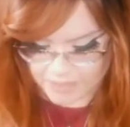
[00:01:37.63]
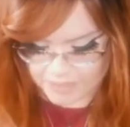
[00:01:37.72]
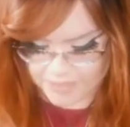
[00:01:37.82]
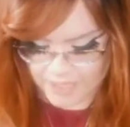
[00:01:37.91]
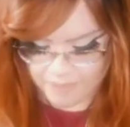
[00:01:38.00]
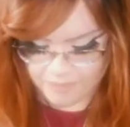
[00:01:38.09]

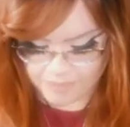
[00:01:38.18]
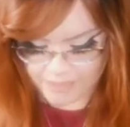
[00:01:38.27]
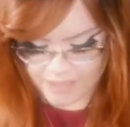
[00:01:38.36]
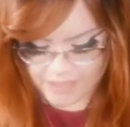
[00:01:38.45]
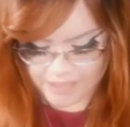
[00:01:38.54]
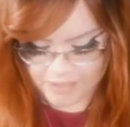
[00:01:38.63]
The Empress right
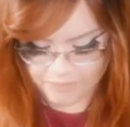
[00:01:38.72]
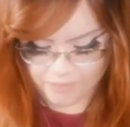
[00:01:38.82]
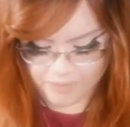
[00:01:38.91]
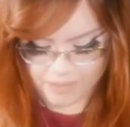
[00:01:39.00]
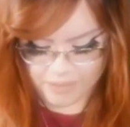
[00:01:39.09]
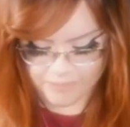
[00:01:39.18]
here and the
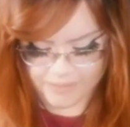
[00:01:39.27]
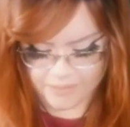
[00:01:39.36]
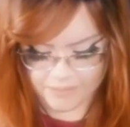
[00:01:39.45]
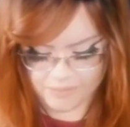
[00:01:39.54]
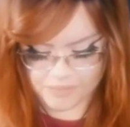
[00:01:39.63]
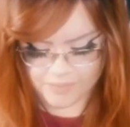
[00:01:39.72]
Four of
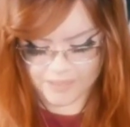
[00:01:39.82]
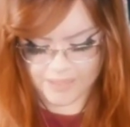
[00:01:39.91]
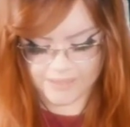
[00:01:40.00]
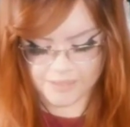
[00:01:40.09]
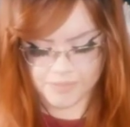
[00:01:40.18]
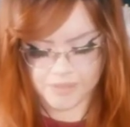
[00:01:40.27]
Pentacles right
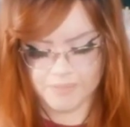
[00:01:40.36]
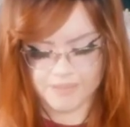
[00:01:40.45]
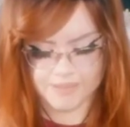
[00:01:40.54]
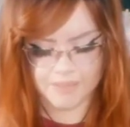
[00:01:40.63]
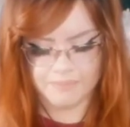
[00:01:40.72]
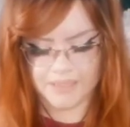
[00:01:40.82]
here seems to be
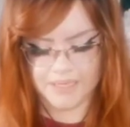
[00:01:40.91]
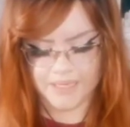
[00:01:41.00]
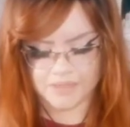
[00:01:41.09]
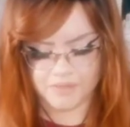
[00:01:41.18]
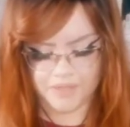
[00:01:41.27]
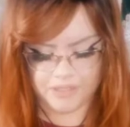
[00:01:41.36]
somebody
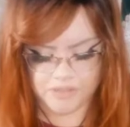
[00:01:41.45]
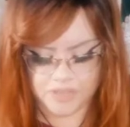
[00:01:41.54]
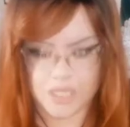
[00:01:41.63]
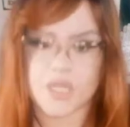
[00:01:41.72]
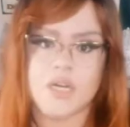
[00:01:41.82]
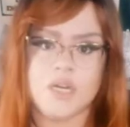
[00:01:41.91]
is very
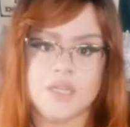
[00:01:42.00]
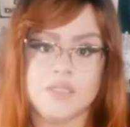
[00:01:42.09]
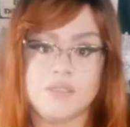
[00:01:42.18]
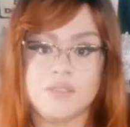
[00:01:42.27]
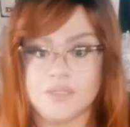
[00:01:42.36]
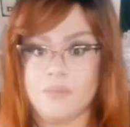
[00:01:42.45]
stuck
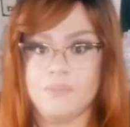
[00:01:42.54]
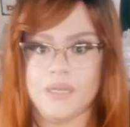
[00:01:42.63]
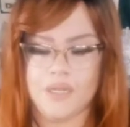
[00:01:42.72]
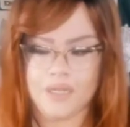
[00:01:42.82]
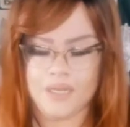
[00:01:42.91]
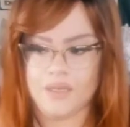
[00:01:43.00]
on
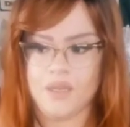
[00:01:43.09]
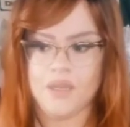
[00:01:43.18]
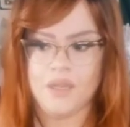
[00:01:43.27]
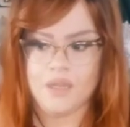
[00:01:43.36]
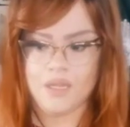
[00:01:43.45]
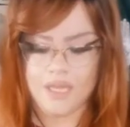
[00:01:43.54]
somebody. Like,
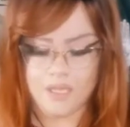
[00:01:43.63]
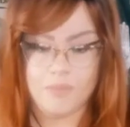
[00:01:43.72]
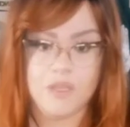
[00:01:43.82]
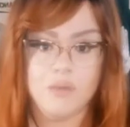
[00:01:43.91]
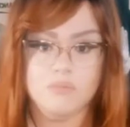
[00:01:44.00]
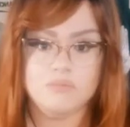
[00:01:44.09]
it could
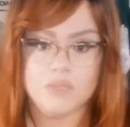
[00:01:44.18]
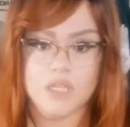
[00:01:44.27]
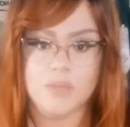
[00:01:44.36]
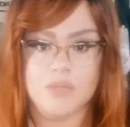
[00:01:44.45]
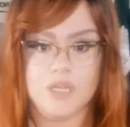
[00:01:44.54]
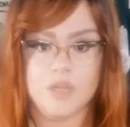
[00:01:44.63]
be you, it
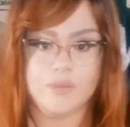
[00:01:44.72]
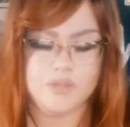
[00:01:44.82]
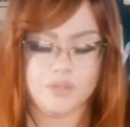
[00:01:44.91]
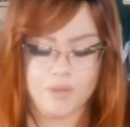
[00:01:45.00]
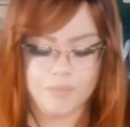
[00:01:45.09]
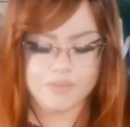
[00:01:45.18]
could be the other
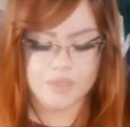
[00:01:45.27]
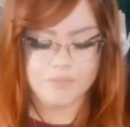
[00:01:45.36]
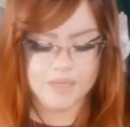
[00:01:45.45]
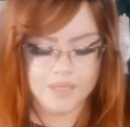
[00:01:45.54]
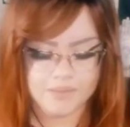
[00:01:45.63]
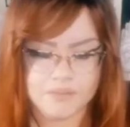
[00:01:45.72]
person around, but
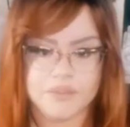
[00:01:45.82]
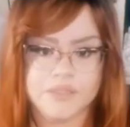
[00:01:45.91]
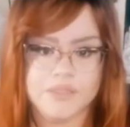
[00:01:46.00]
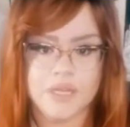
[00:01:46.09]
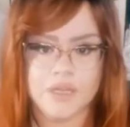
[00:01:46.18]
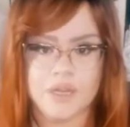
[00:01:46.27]
somebody is
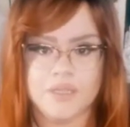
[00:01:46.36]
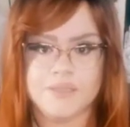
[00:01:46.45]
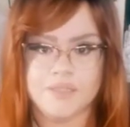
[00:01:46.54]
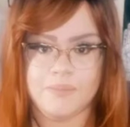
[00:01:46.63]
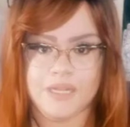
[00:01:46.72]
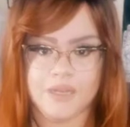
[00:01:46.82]
stuck on
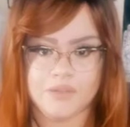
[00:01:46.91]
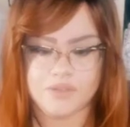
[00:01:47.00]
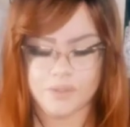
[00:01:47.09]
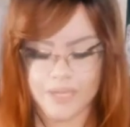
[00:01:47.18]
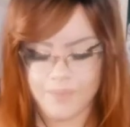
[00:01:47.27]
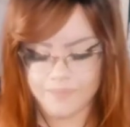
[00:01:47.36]
somebody else,
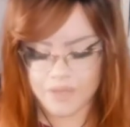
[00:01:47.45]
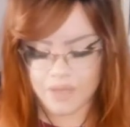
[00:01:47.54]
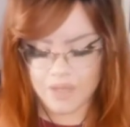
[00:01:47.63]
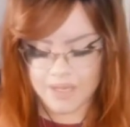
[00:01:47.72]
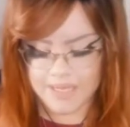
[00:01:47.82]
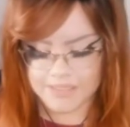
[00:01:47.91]
okay?
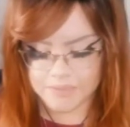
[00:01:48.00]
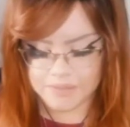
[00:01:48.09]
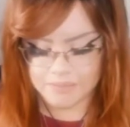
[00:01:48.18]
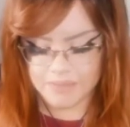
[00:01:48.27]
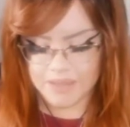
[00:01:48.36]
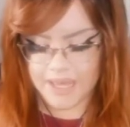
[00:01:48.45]
It seems
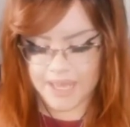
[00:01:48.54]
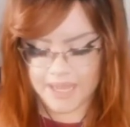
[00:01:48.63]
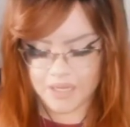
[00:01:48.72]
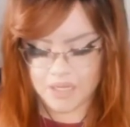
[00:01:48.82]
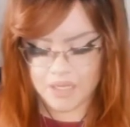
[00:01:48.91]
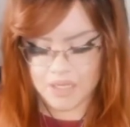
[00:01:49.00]
to be that